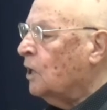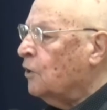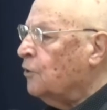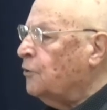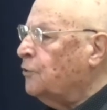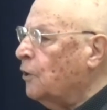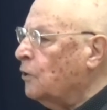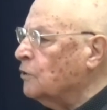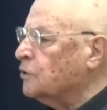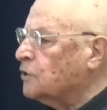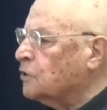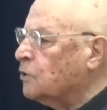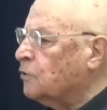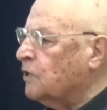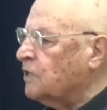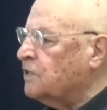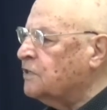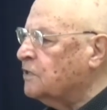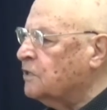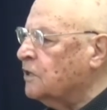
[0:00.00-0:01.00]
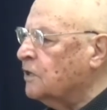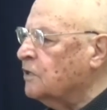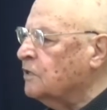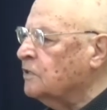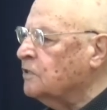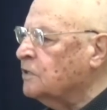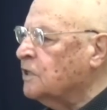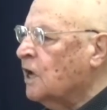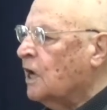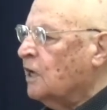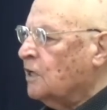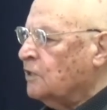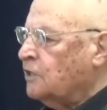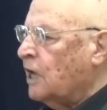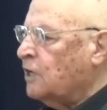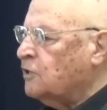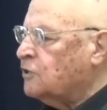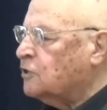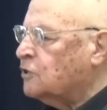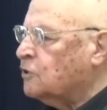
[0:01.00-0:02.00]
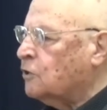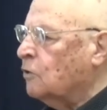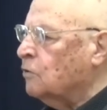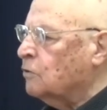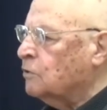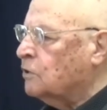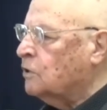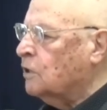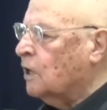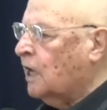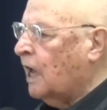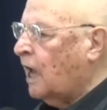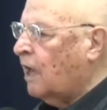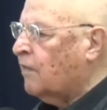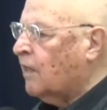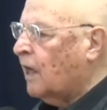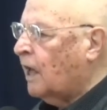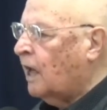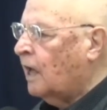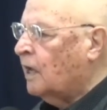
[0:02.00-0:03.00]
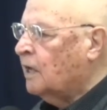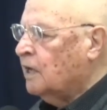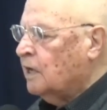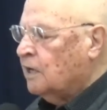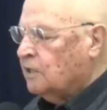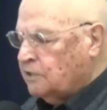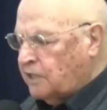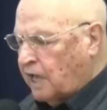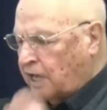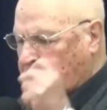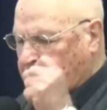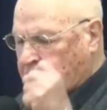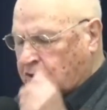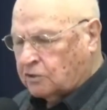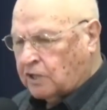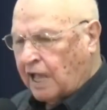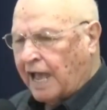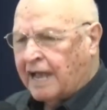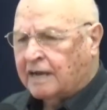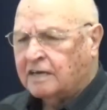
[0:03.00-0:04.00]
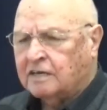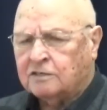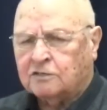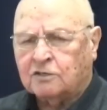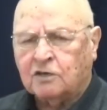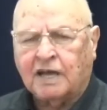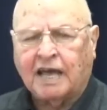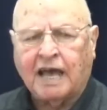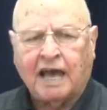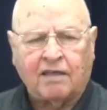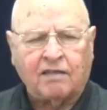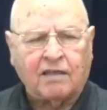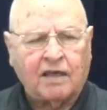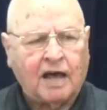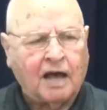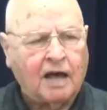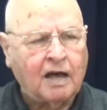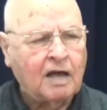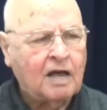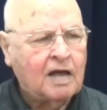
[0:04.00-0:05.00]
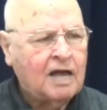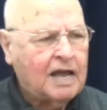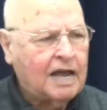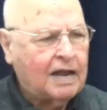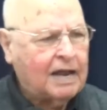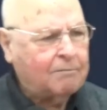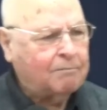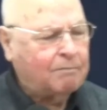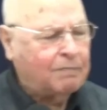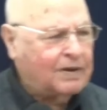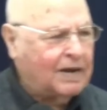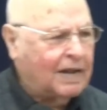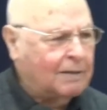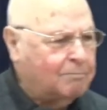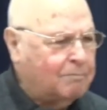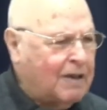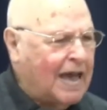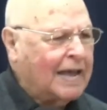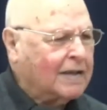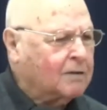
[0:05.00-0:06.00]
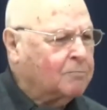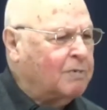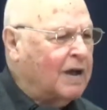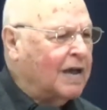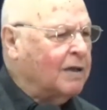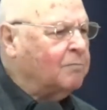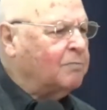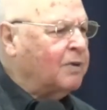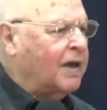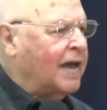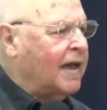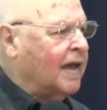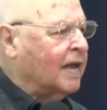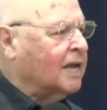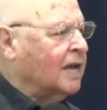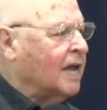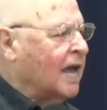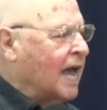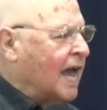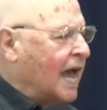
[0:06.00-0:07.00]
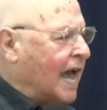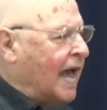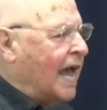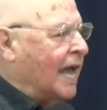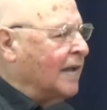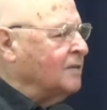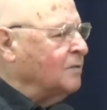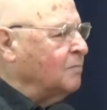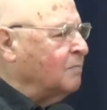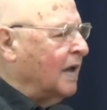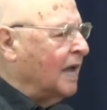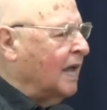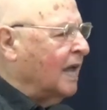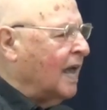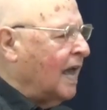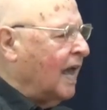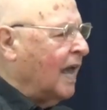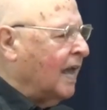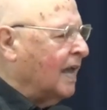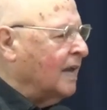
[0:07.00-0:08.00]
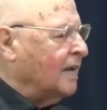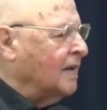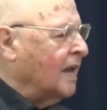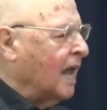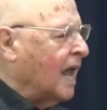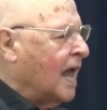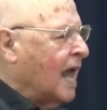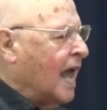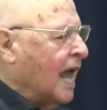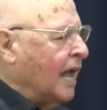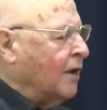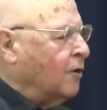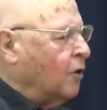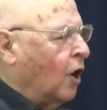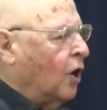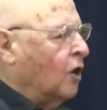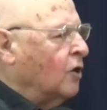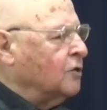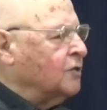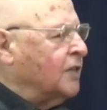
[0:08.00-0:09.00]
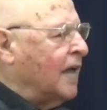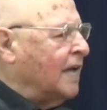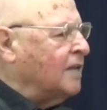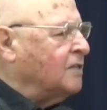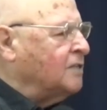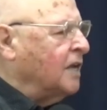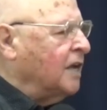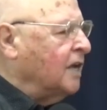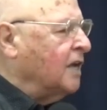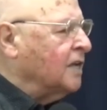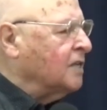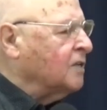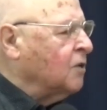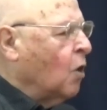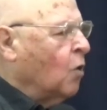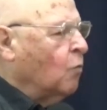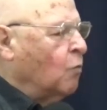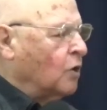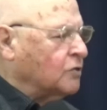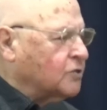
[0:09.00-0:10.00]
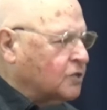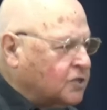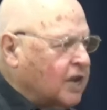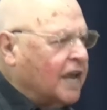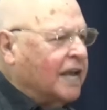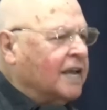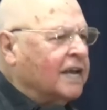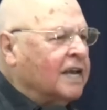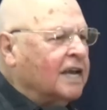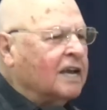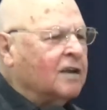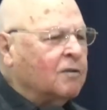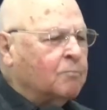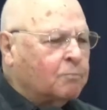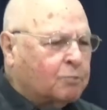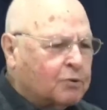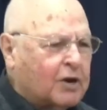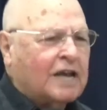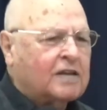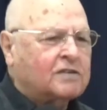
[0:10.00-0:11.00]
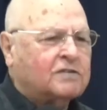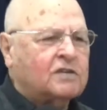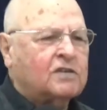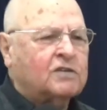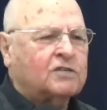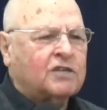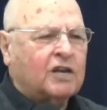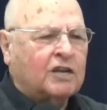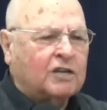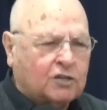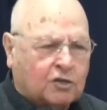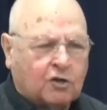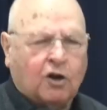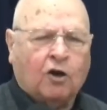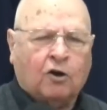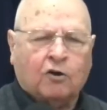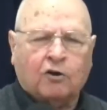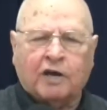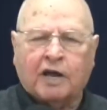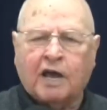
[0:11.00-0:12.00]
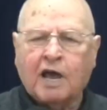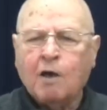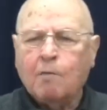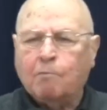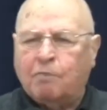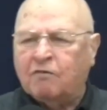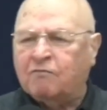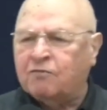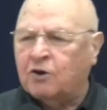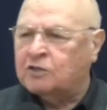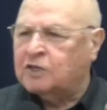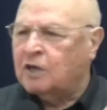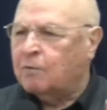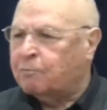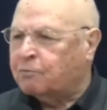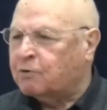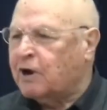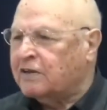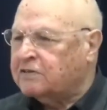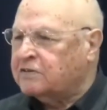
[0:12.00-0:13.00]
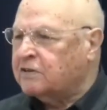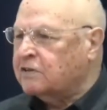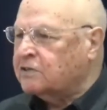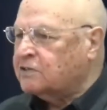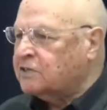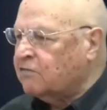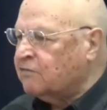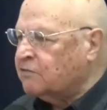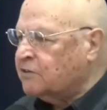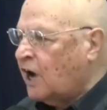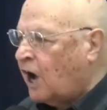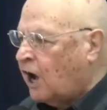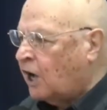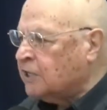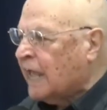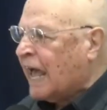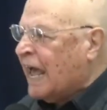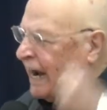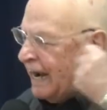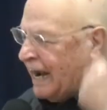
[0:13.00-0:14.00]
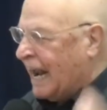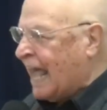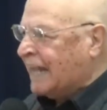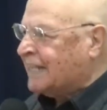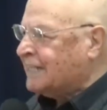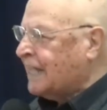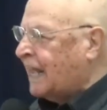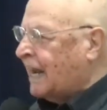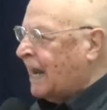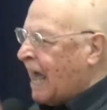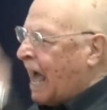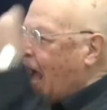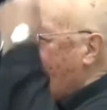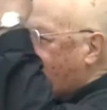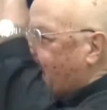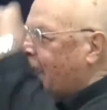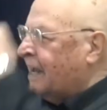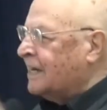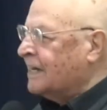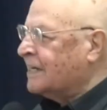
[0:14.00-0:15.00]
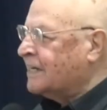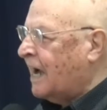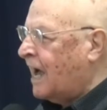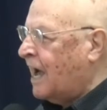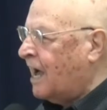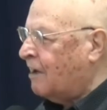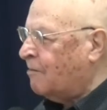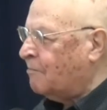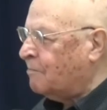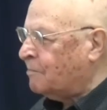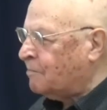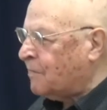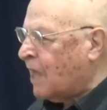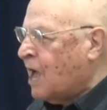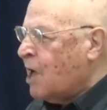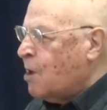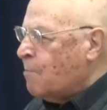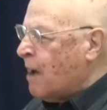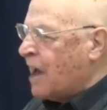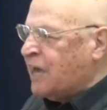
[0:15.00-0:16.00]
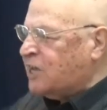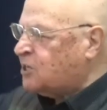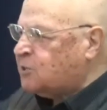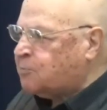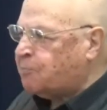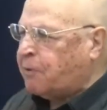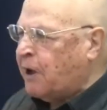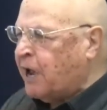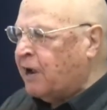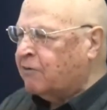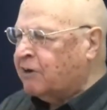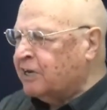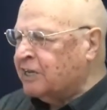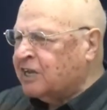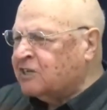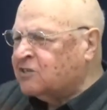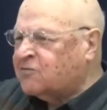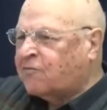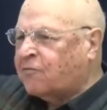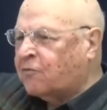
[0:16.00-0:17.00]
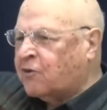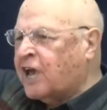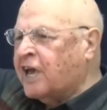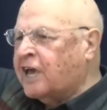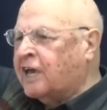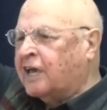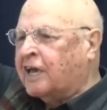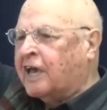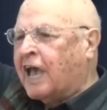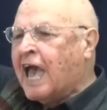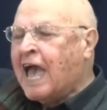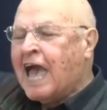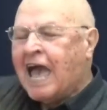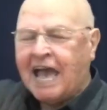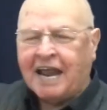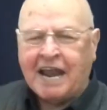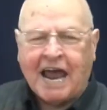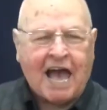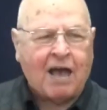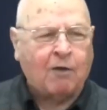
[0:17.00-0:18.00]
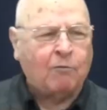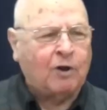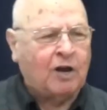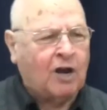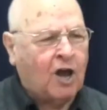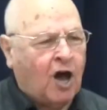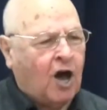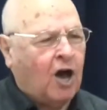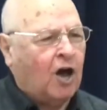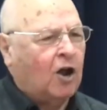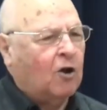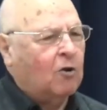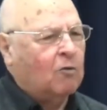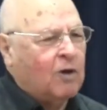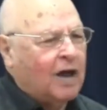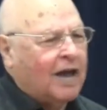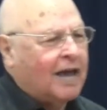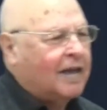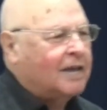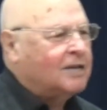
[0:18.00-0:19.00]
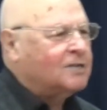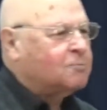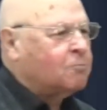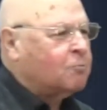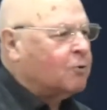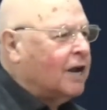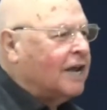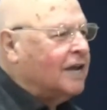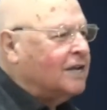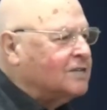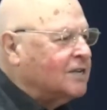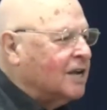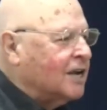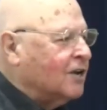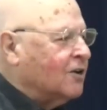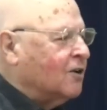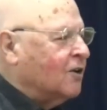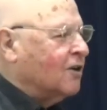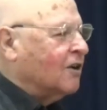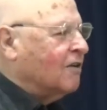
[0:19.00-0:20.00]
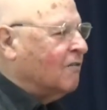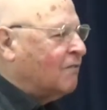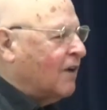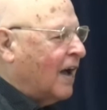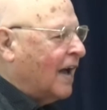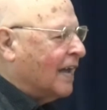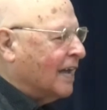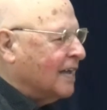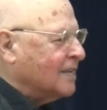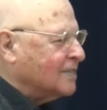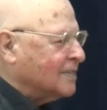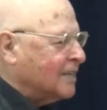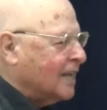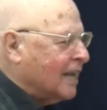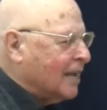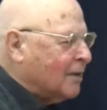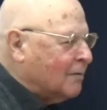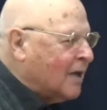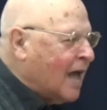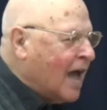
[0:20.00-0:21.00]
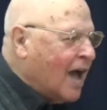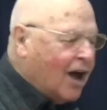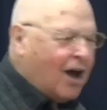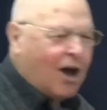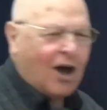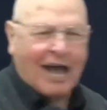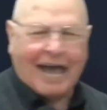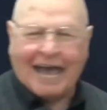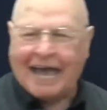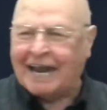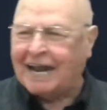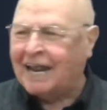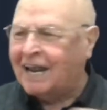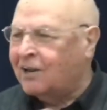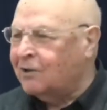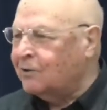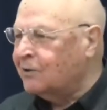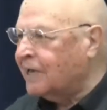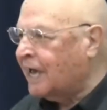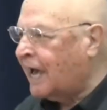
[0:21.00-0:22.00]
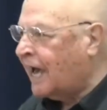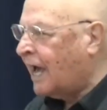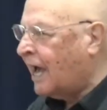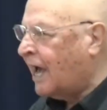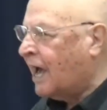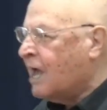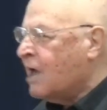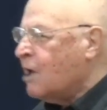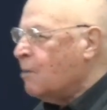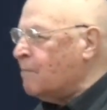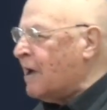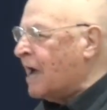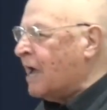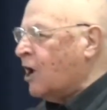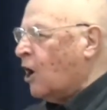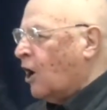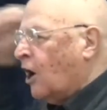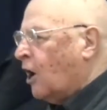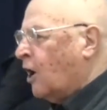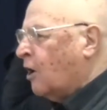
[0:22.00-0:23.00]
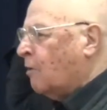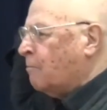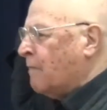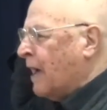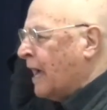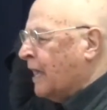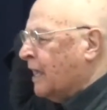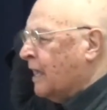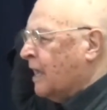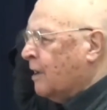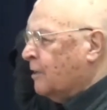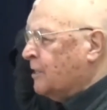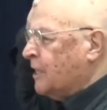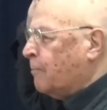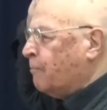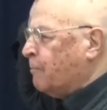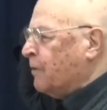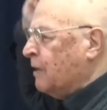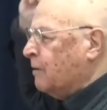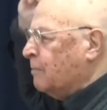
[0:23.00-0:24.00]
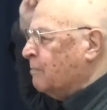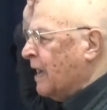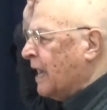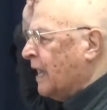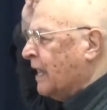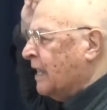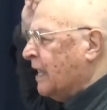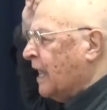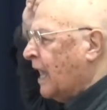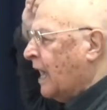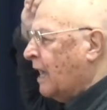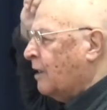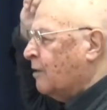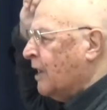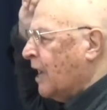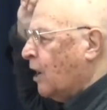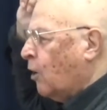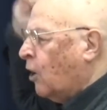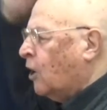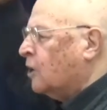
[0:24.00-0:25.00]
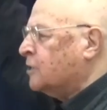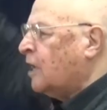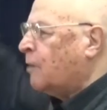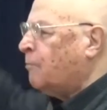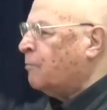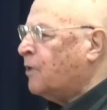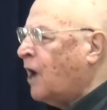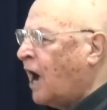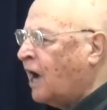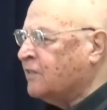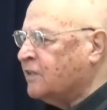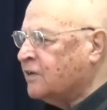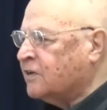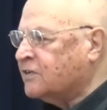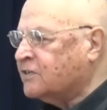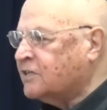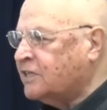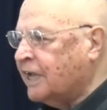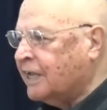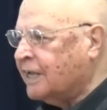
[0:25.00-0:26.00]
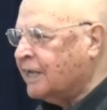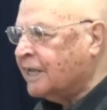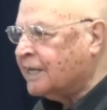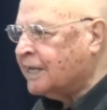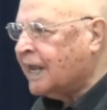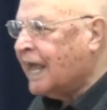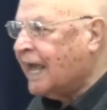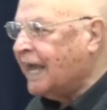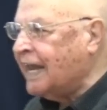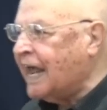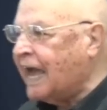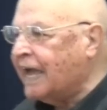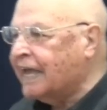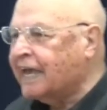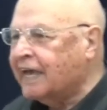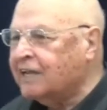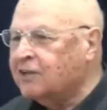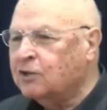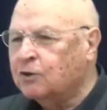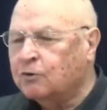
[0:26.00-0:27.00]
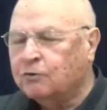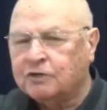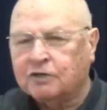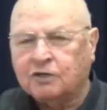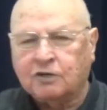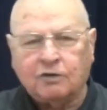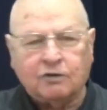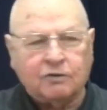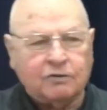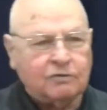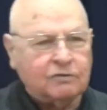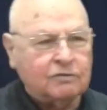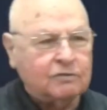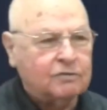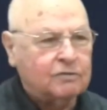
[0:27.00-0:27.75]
Those Christians, they stood together, they stand together, back by back, hand by hand, and all they did was singing praises and glory before the presence of God. Let the lion come. My spirit is free, and I will always praise and glorify his name. Oh, hallelujah. All the brothers did it, and I can do it too.